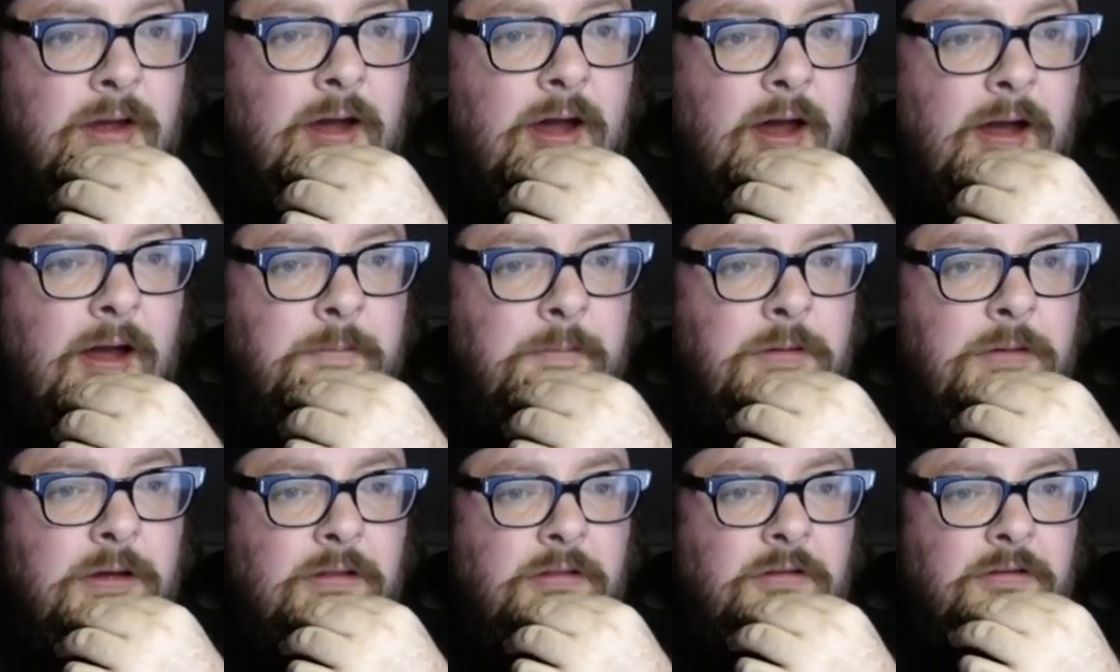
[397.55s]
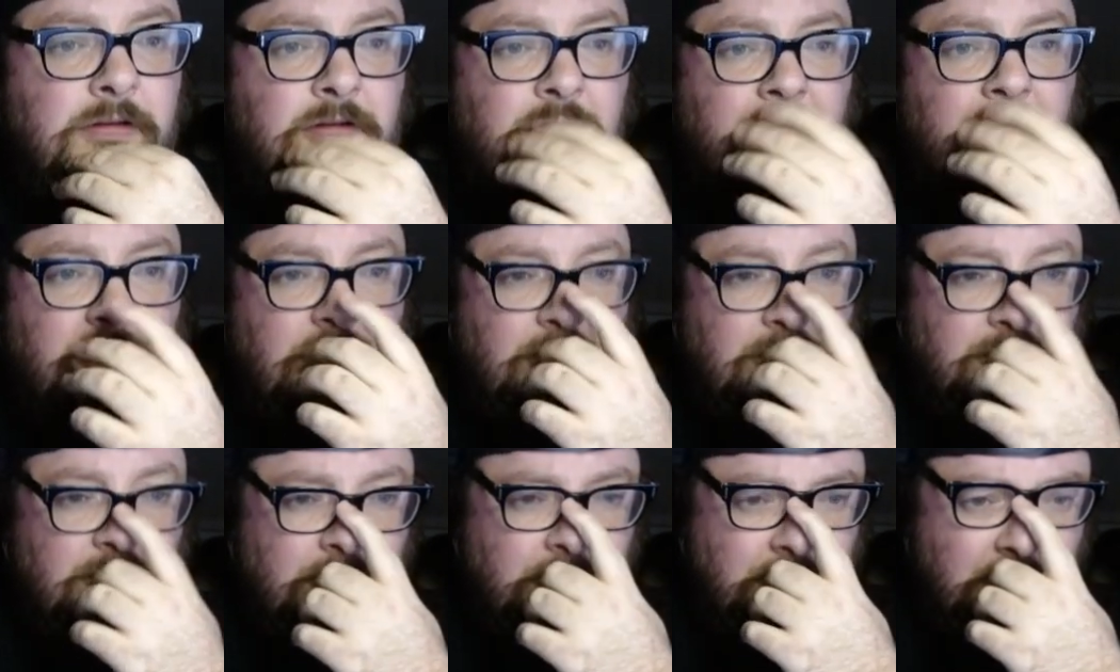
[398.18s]
I make this
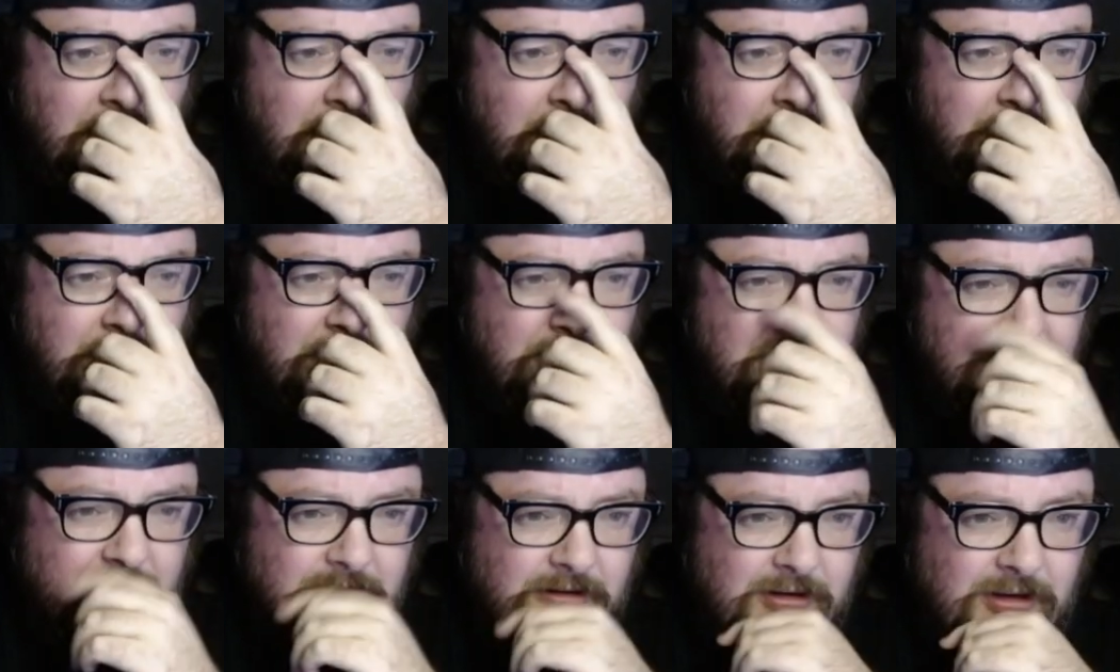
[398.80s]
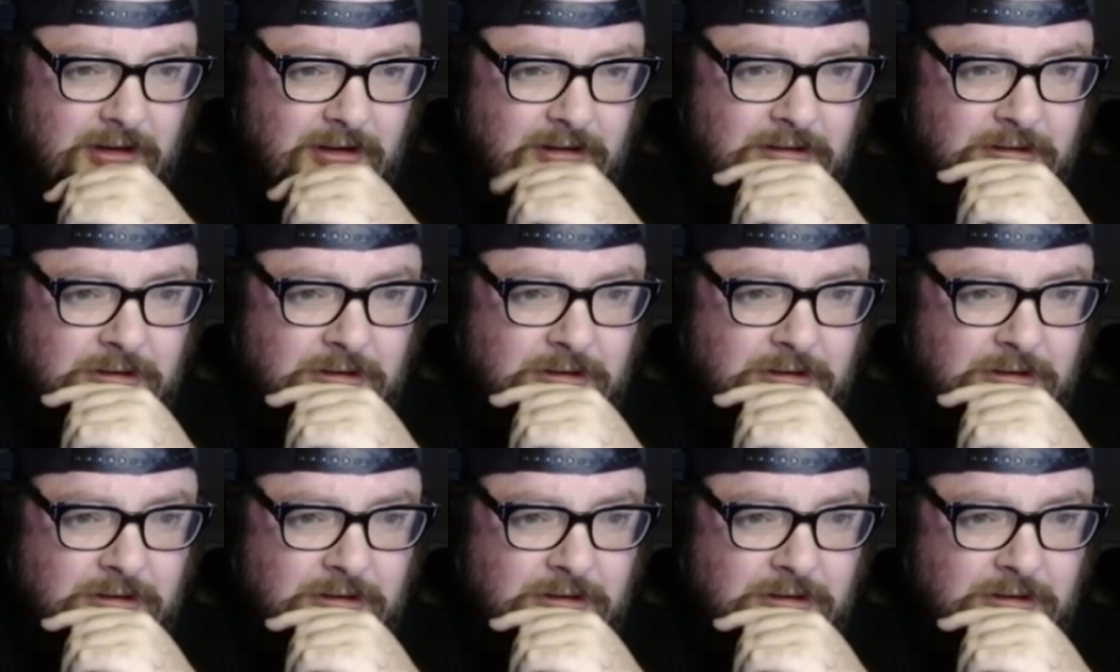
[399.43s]
statement in